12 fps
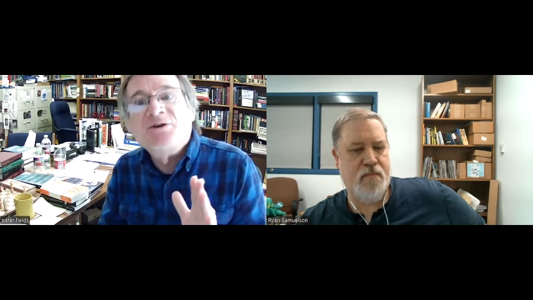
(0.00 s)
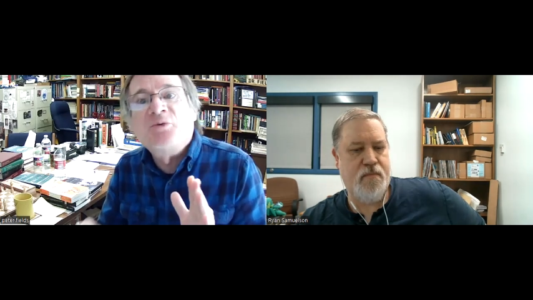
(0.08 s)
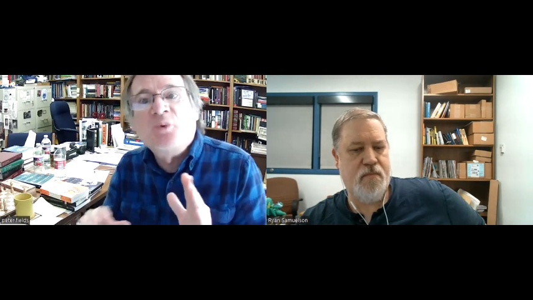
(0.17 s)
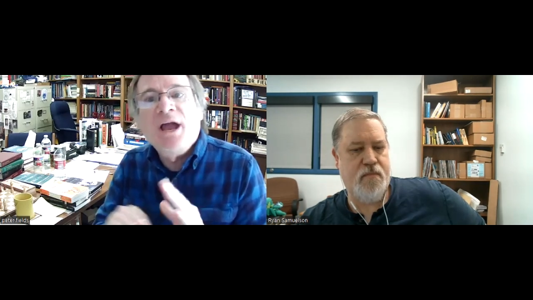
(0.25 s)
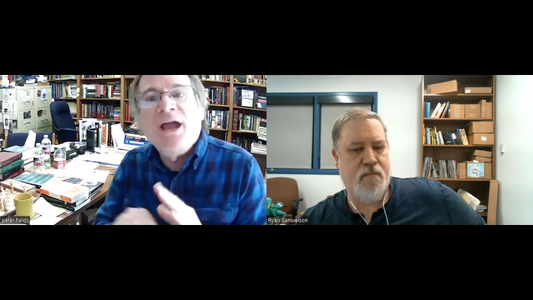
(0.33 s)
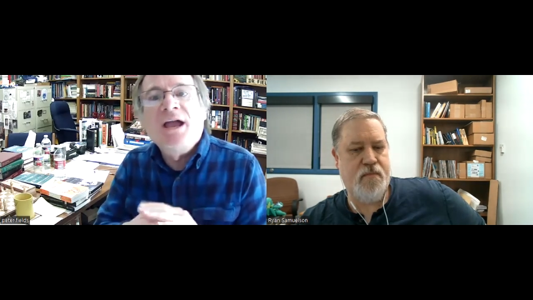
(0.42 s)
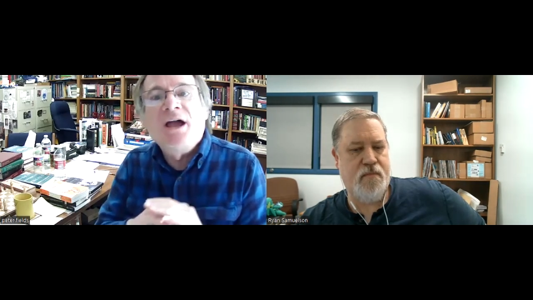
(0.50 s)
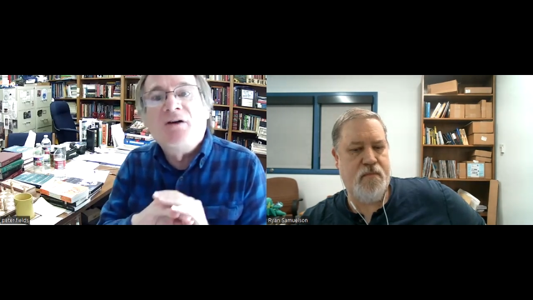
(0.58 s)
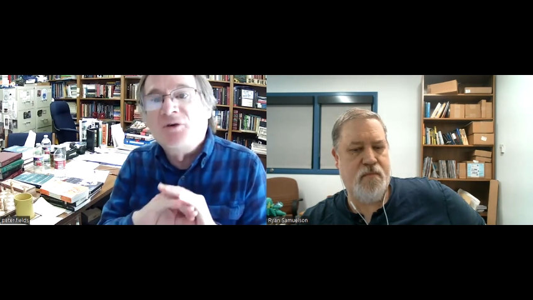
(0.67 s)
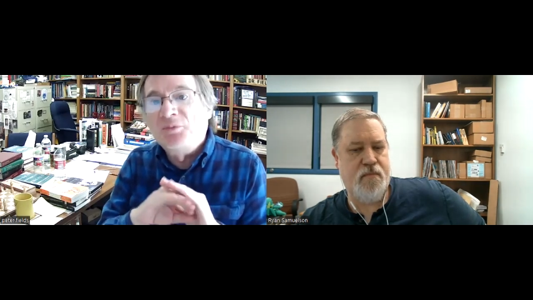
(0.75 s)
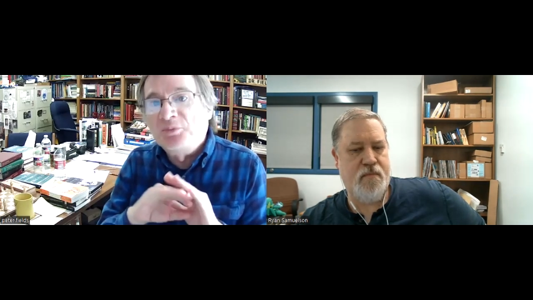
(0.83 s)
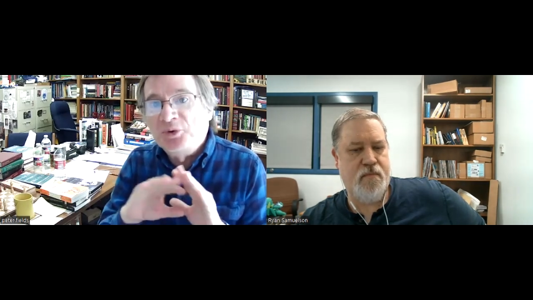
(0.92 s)
Speaker 1: a way of
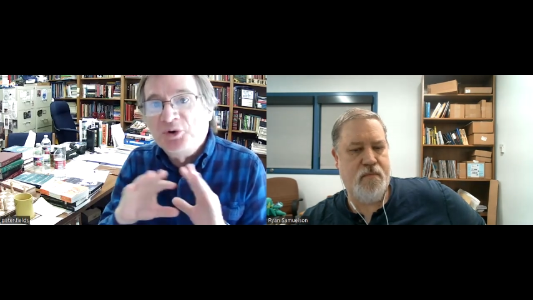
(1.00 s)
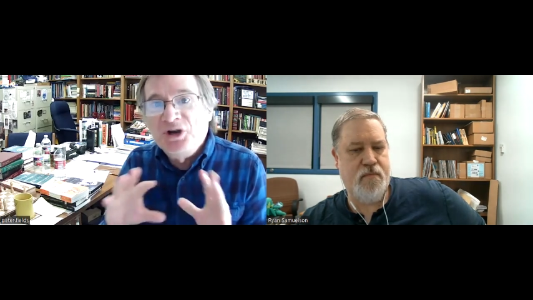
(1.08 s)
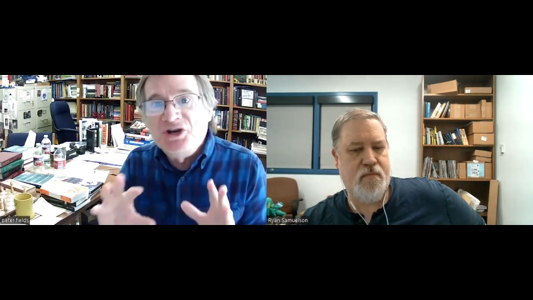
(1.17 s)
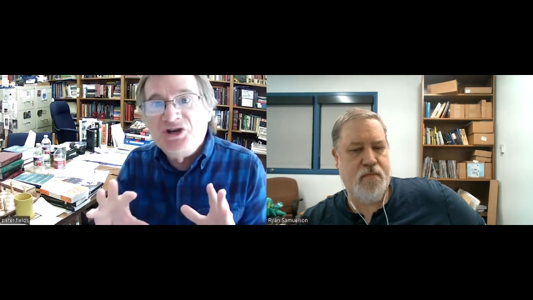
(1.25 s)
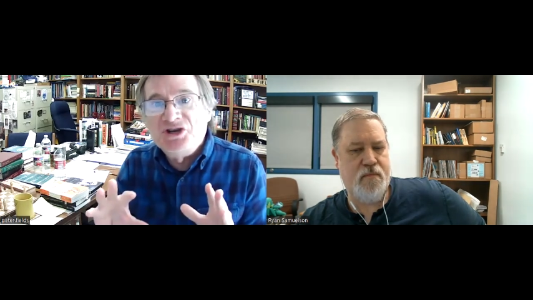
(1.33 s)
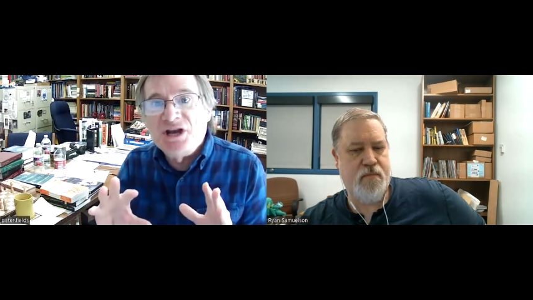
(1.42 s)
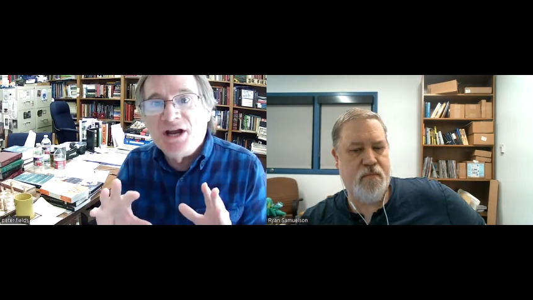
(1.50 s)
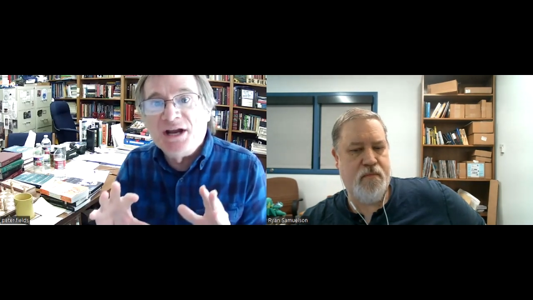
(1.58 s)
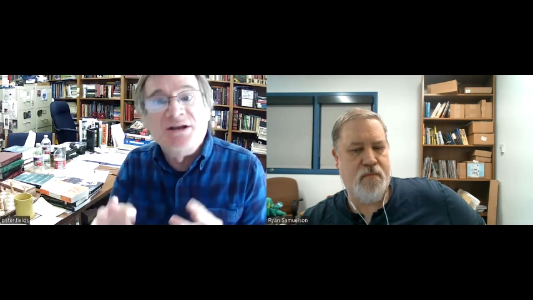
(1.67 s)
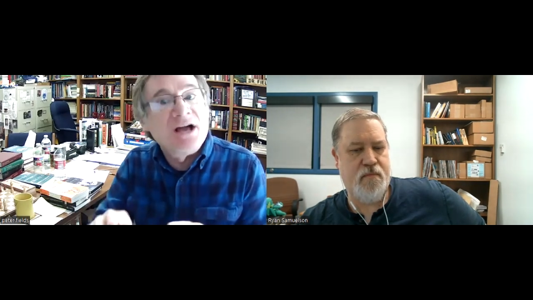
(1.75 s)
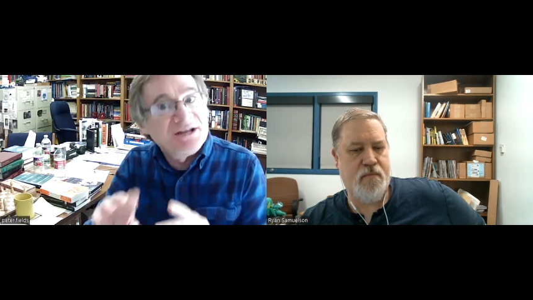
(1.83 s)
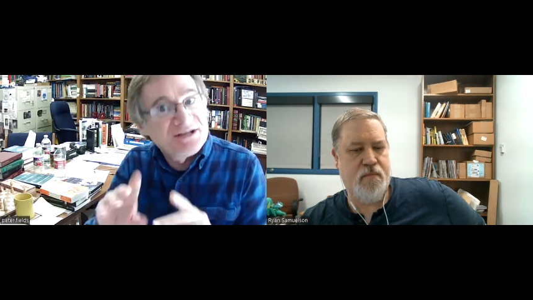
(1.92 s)

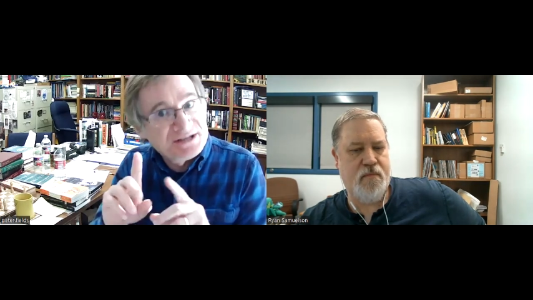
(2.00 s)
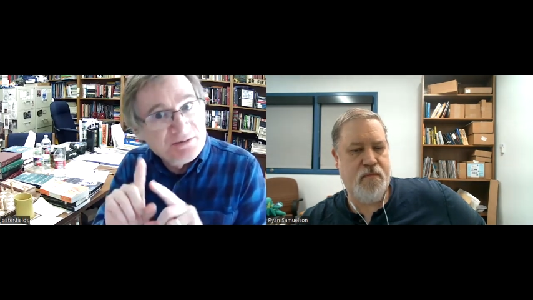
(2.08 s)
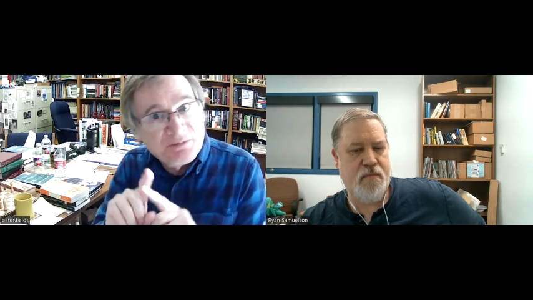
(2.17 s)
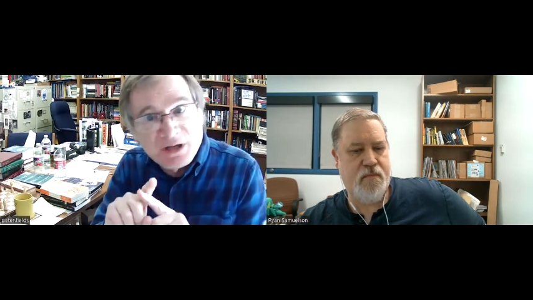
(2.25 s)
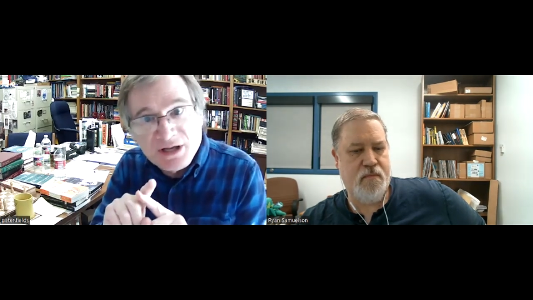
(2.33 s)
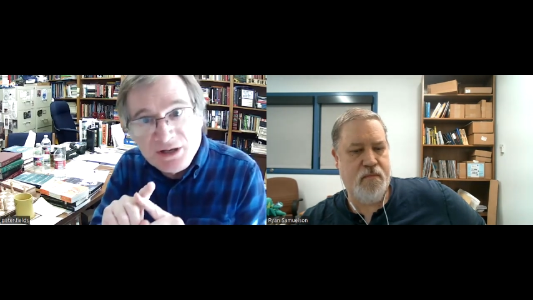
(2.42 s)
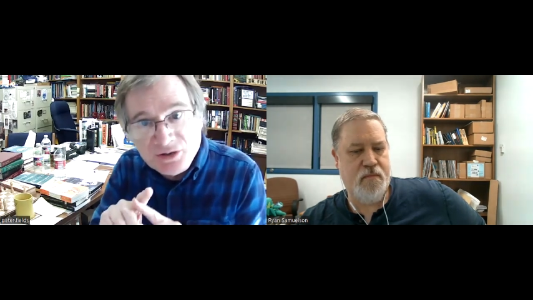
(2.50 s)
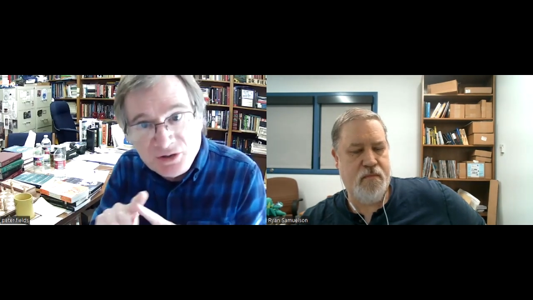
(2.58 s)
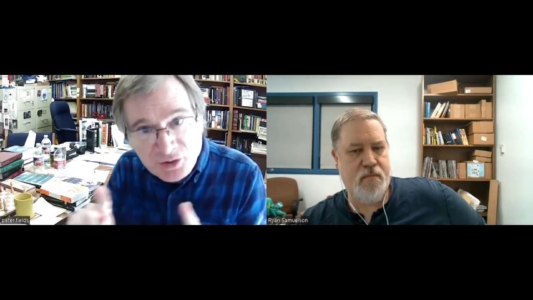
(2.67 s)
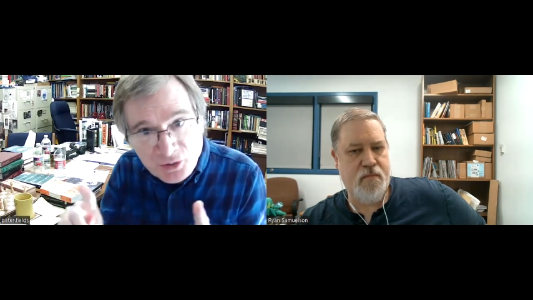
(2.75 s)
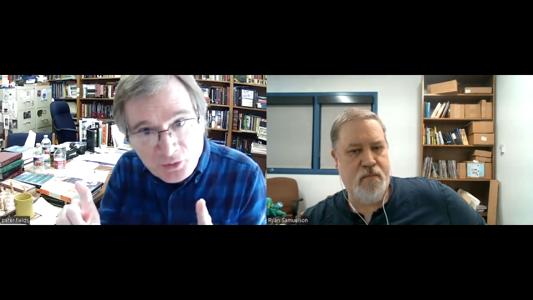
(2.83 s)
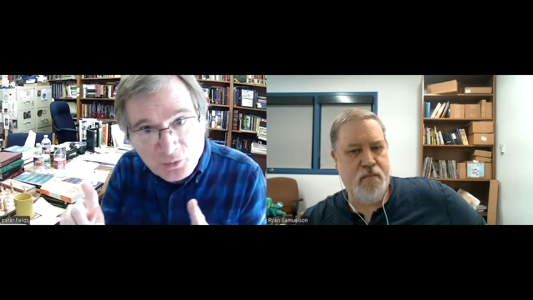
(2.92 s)
appreciating not simply
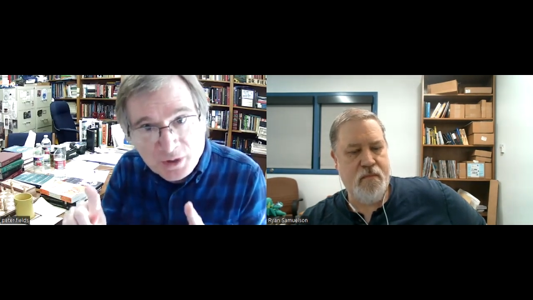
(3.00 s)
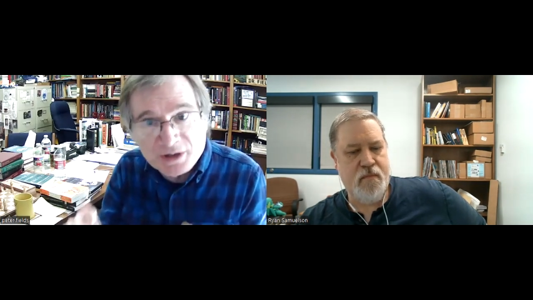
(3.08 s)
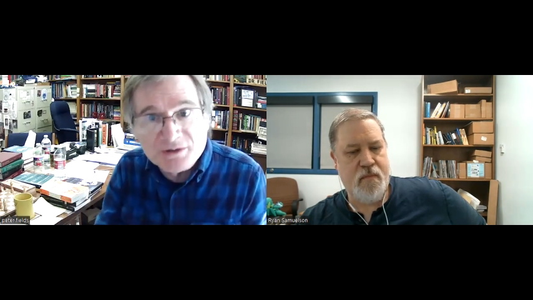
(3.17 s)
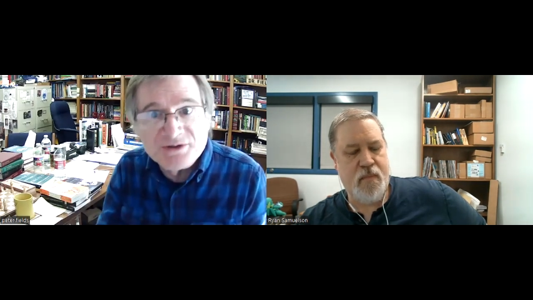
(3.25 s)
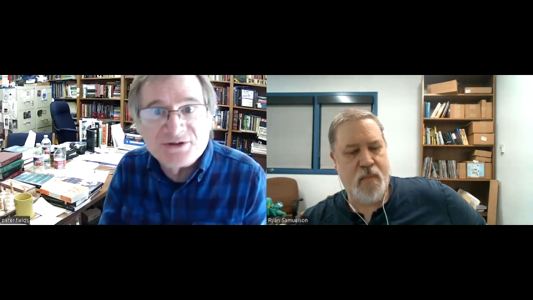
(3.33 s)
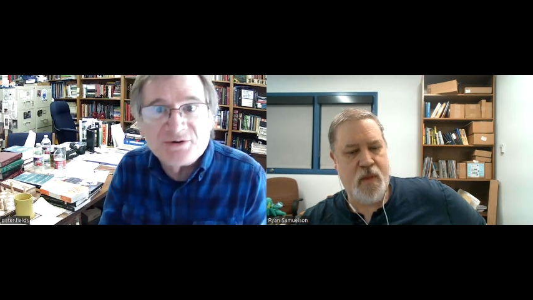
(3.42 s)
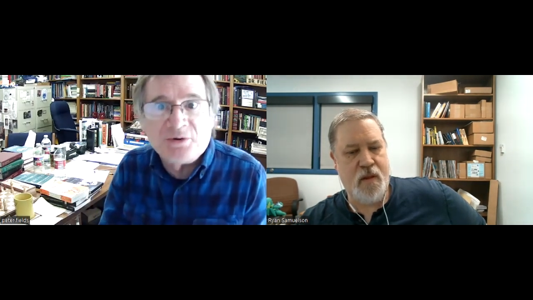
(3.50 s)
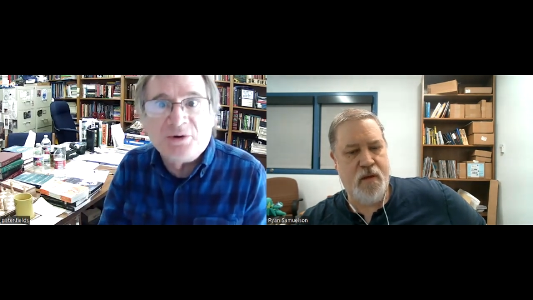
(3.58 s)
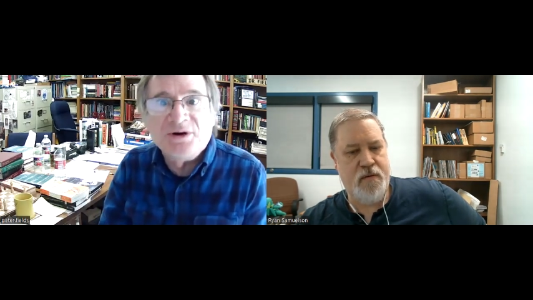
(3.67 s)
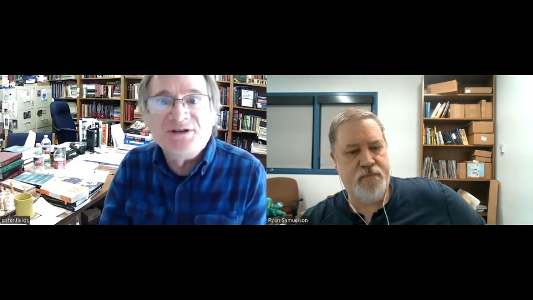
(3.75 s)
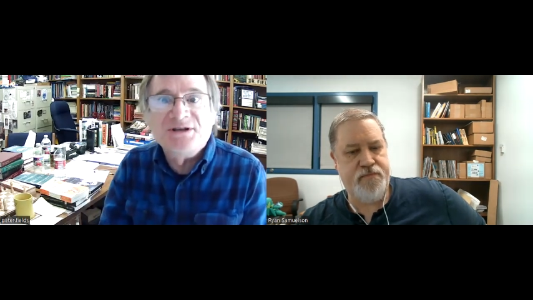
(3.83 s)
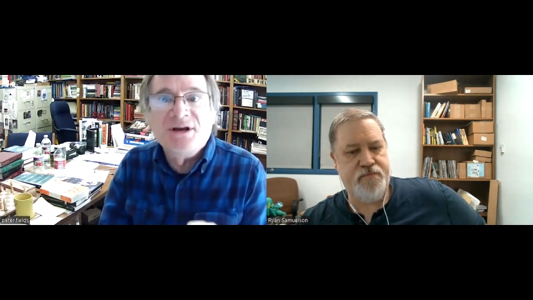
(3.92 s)
new weird
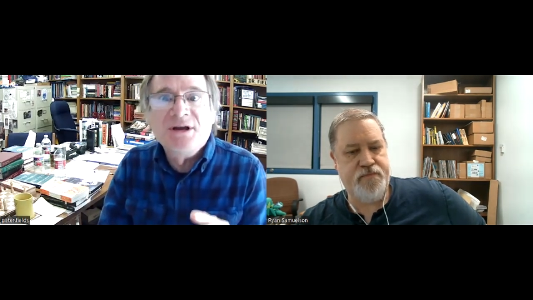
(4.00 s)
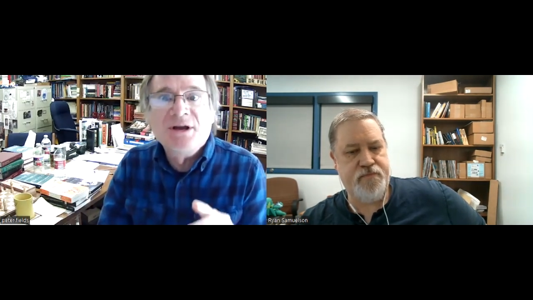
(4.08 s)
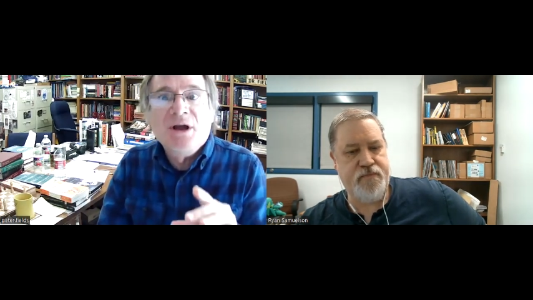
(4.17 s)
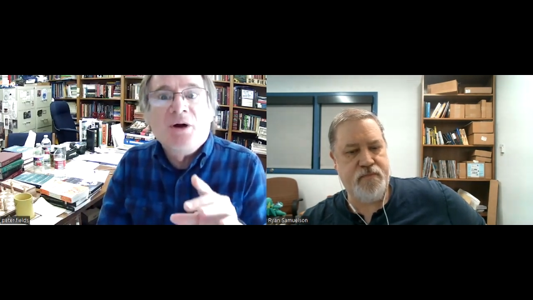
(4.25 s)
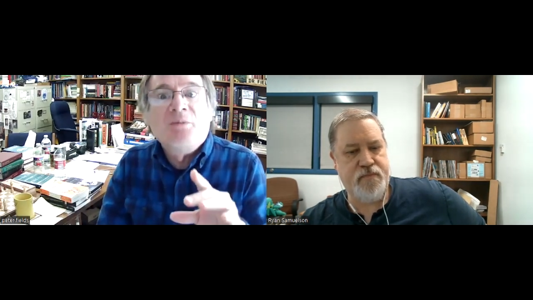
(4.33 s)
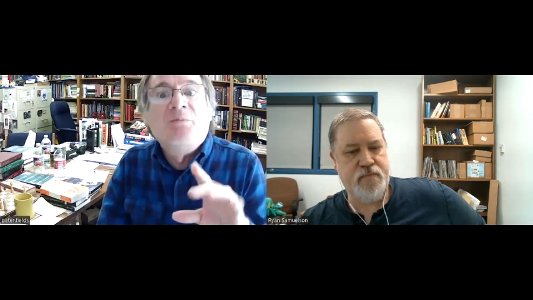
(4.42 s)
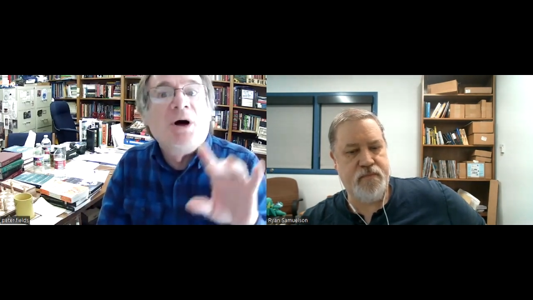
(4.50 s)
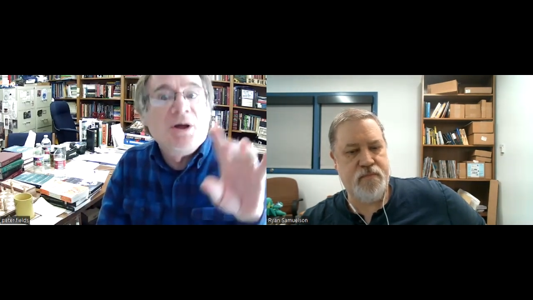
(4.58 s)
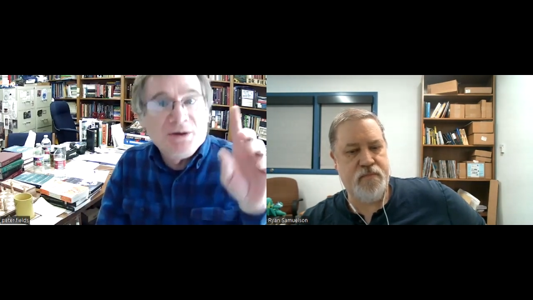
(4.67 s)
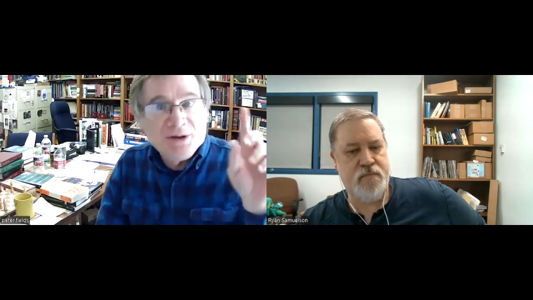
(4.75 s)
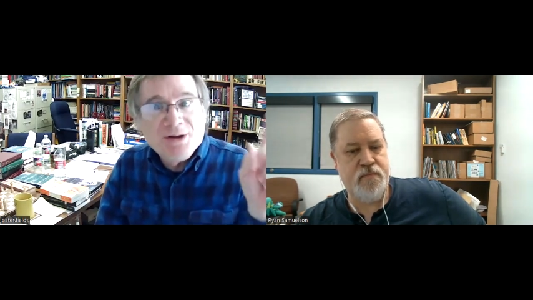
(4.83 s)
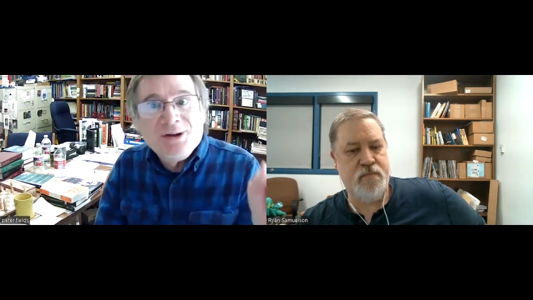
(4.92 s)
stories, but